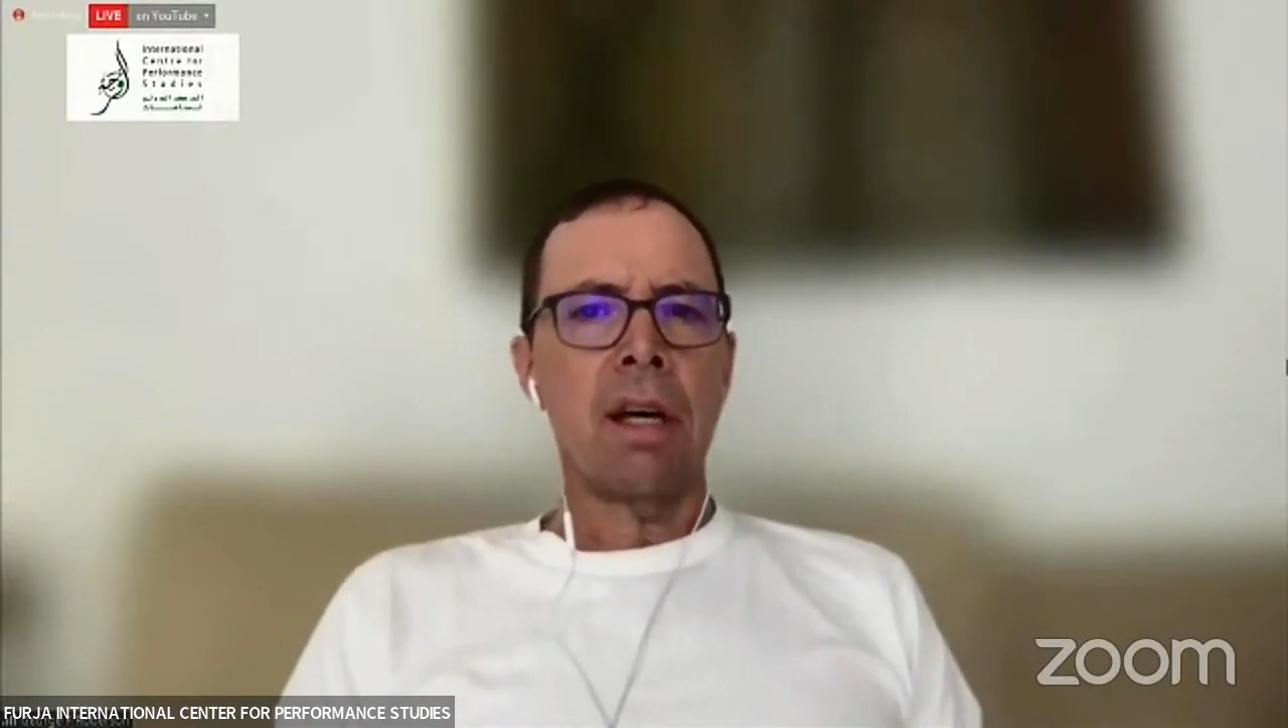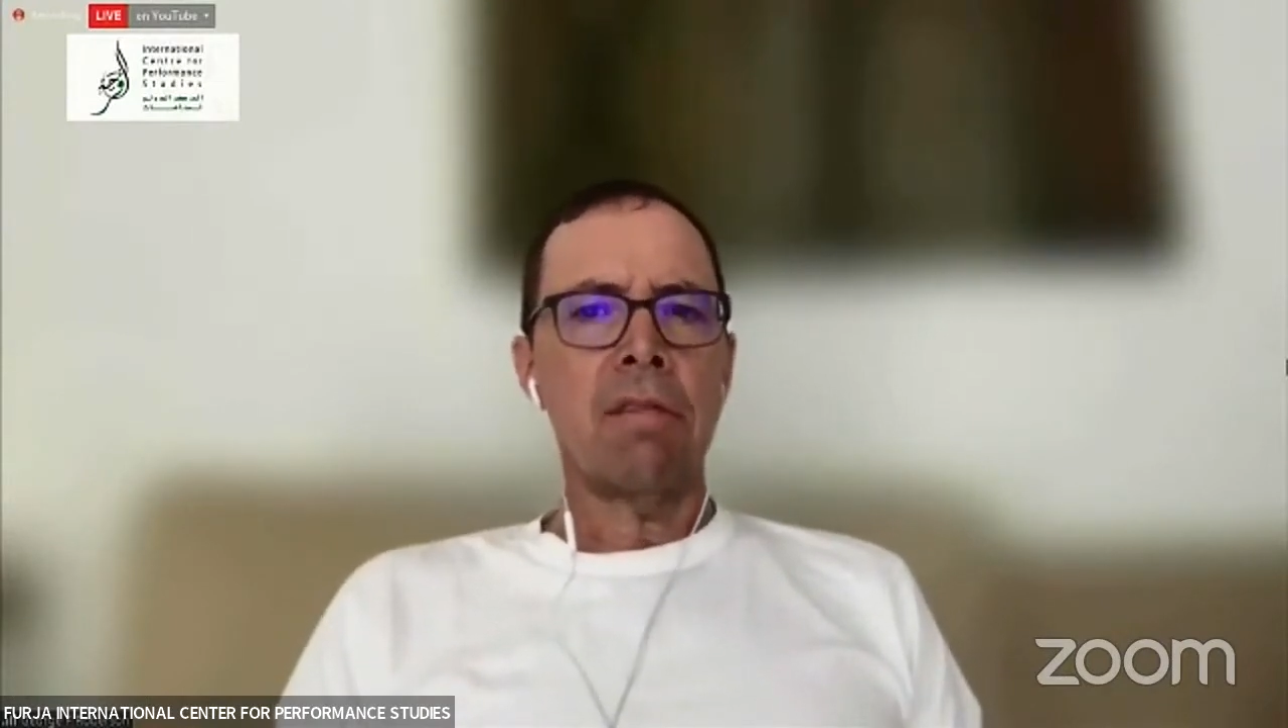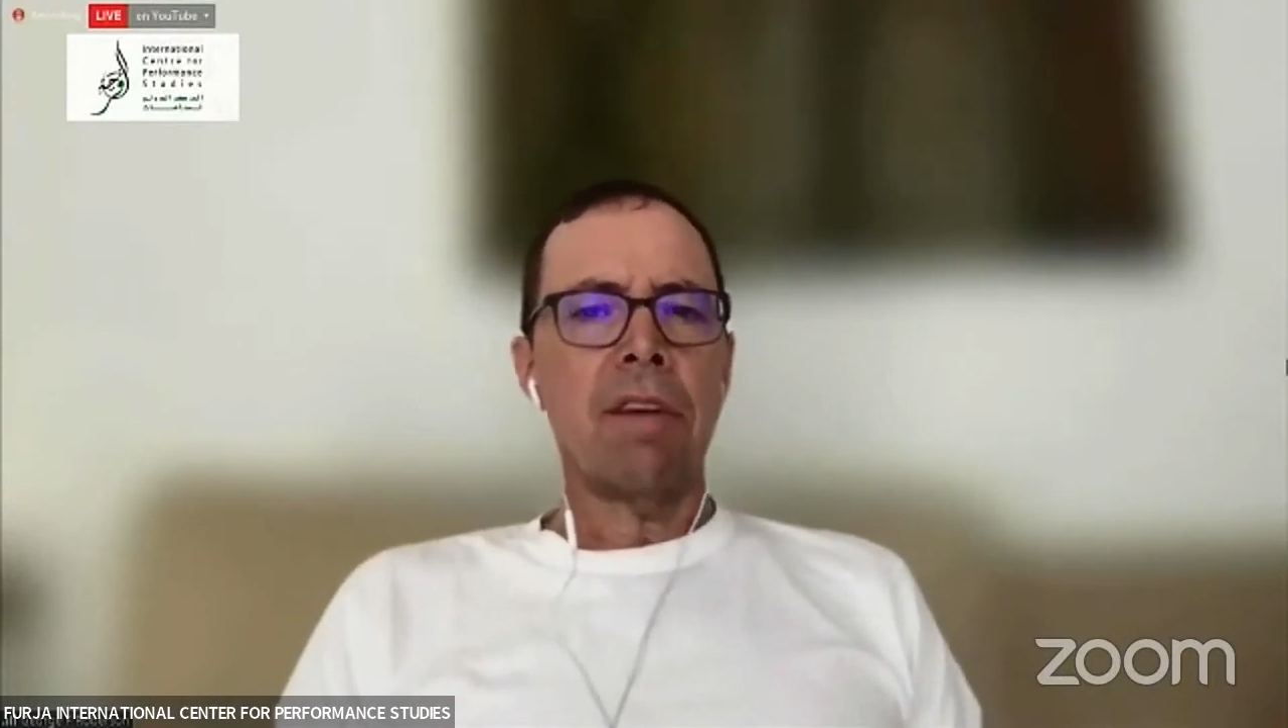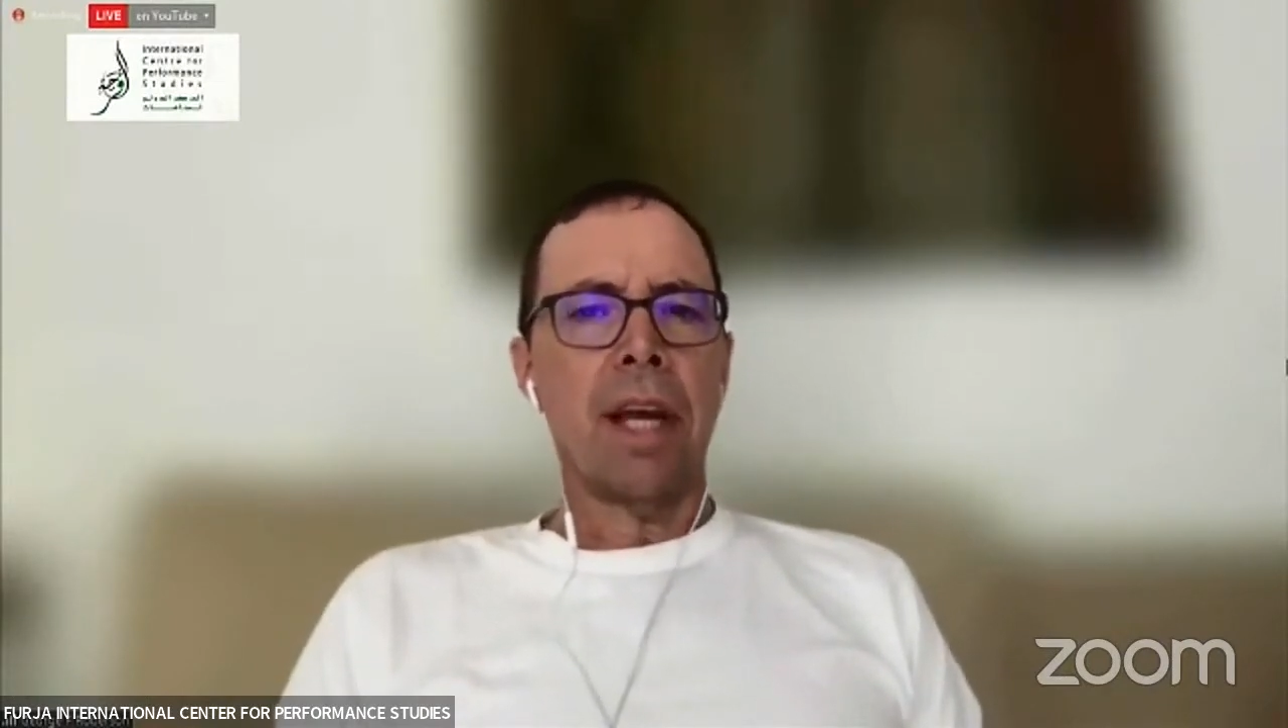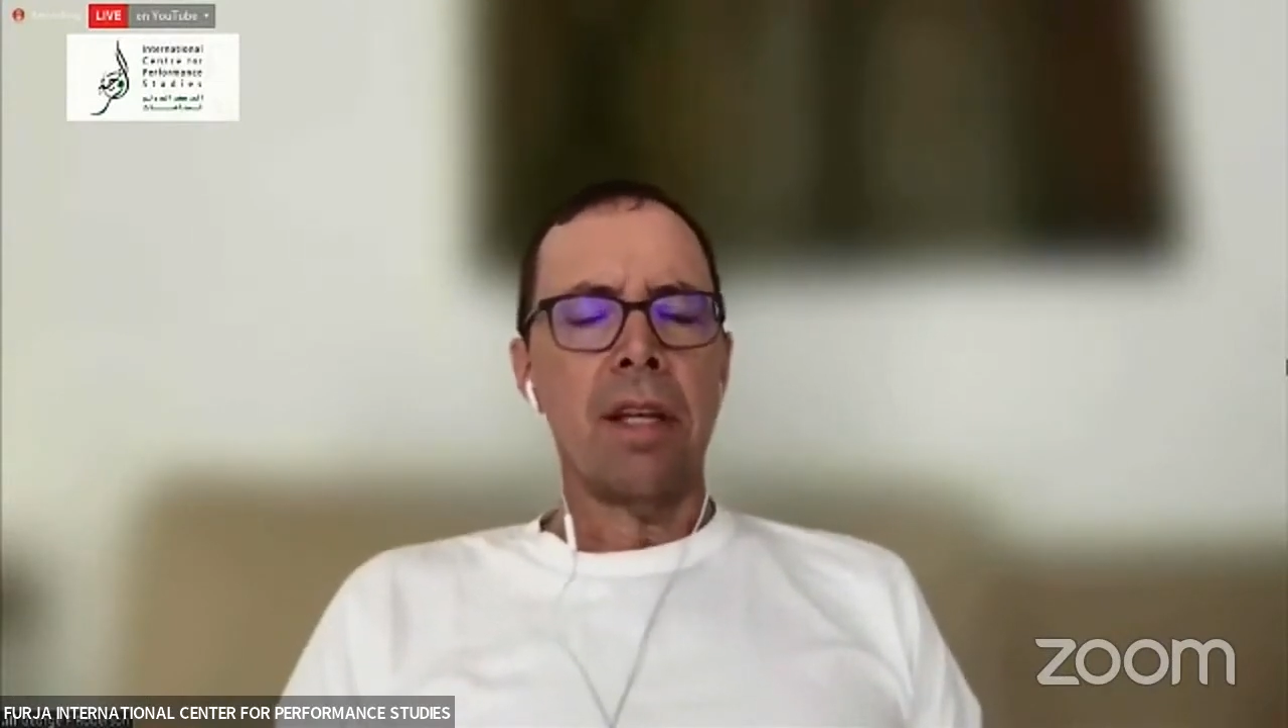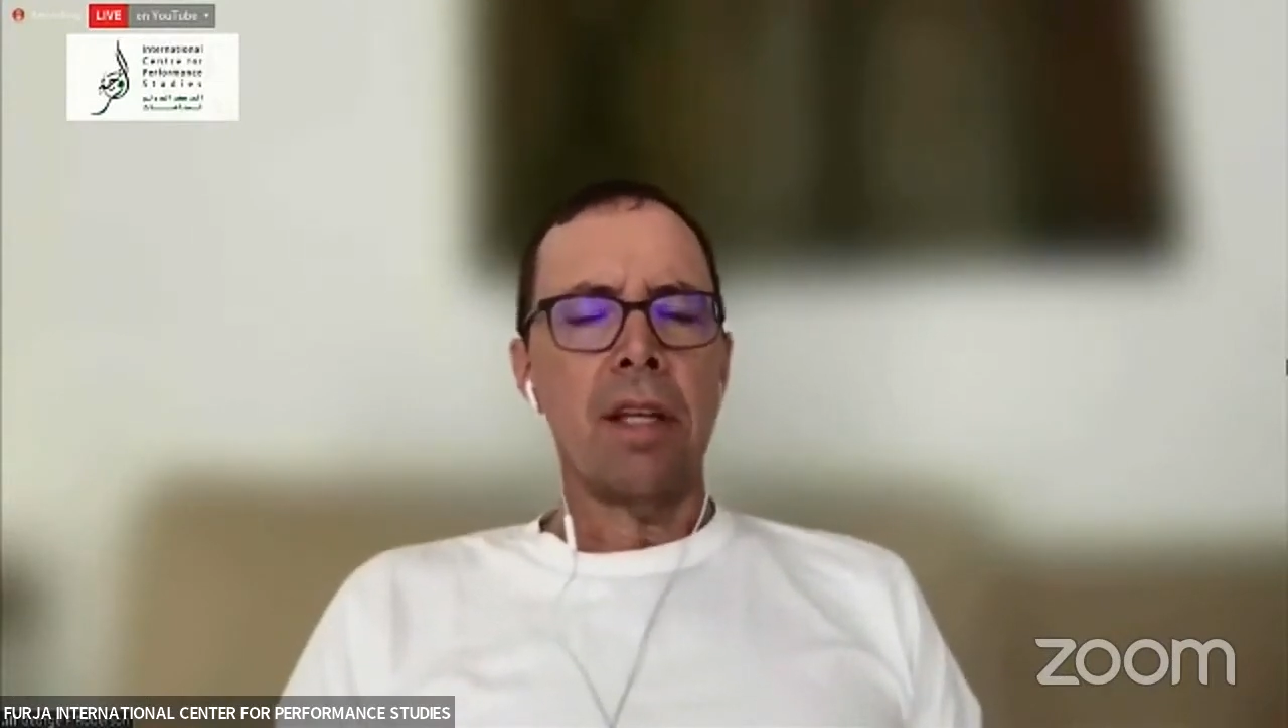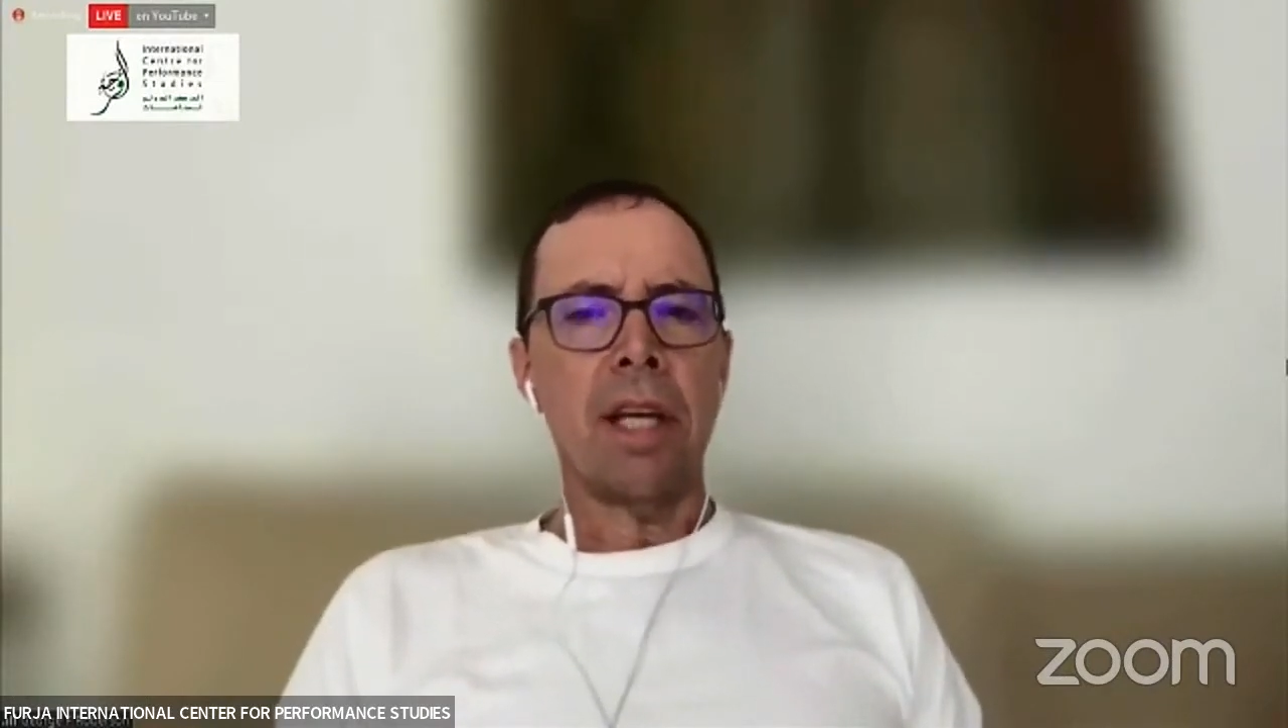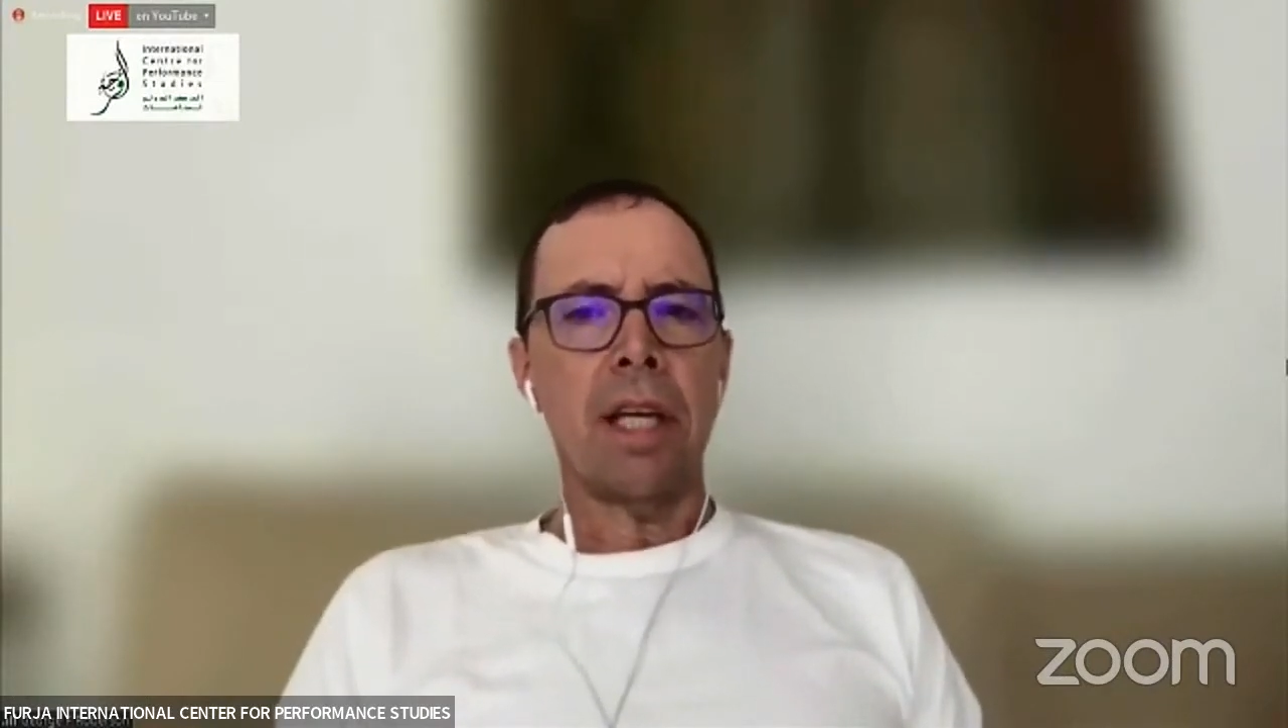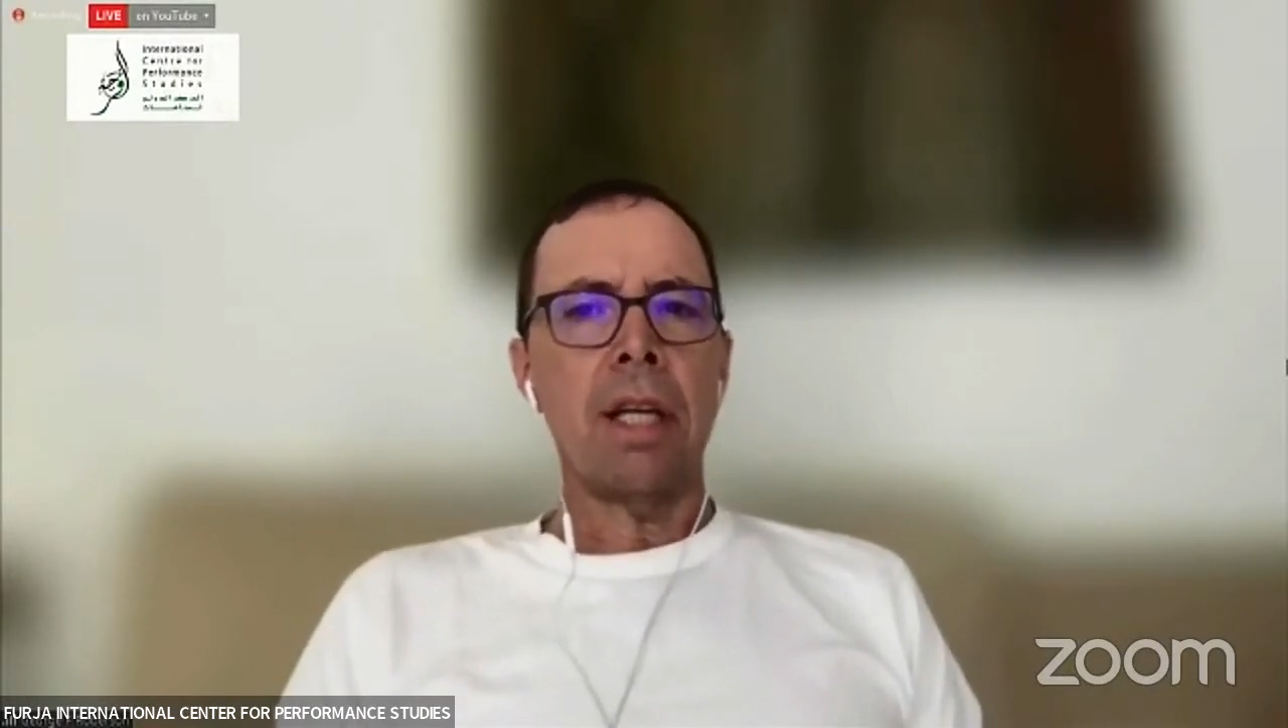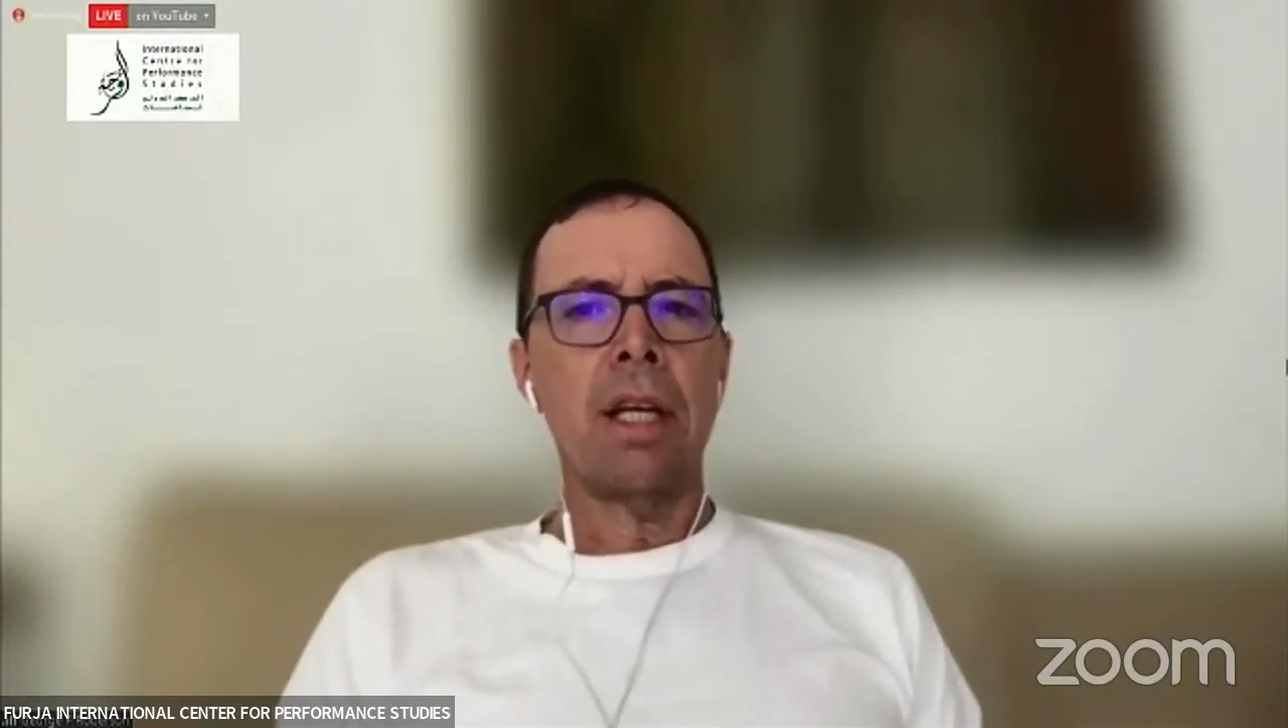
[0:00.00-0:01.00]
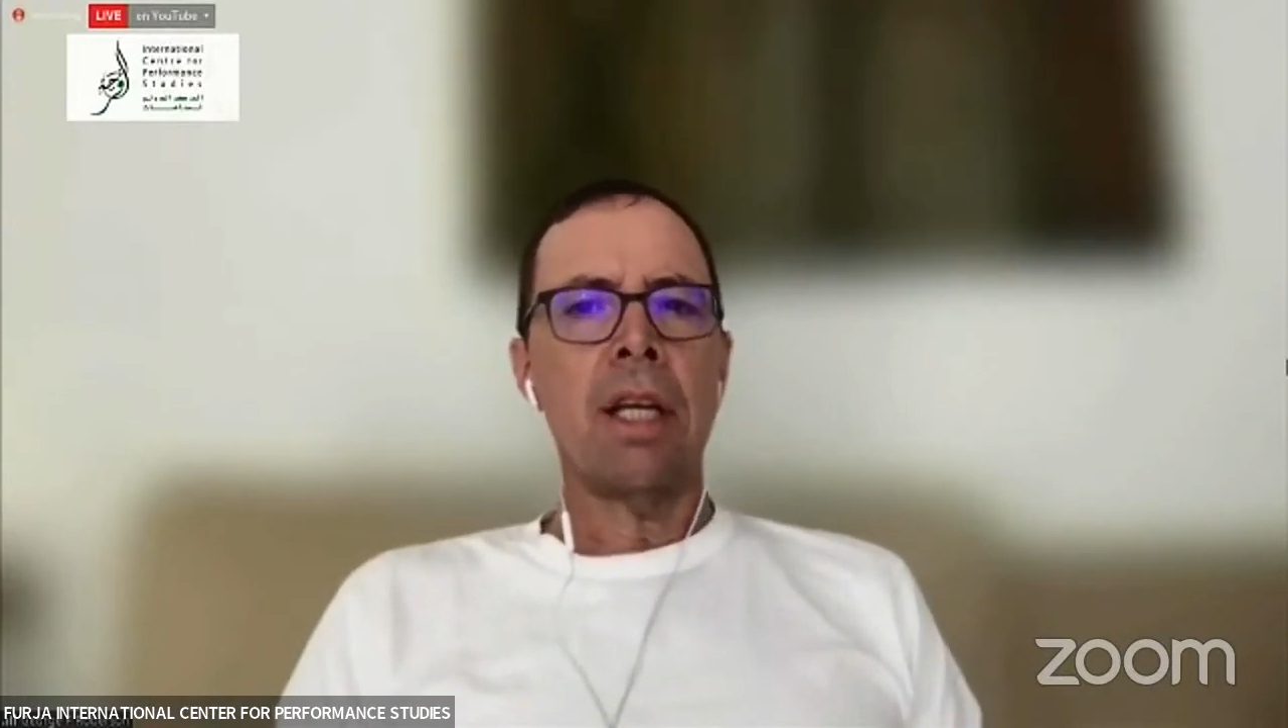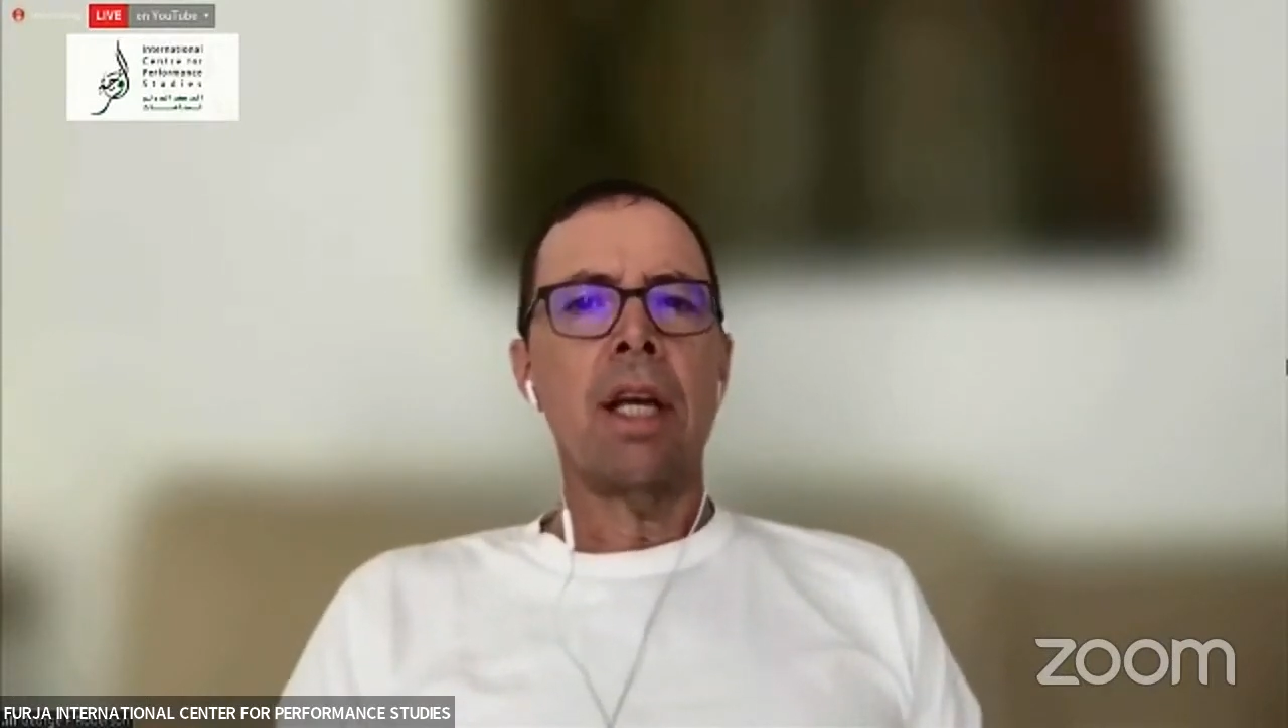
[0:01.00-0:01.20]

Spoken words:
and dignity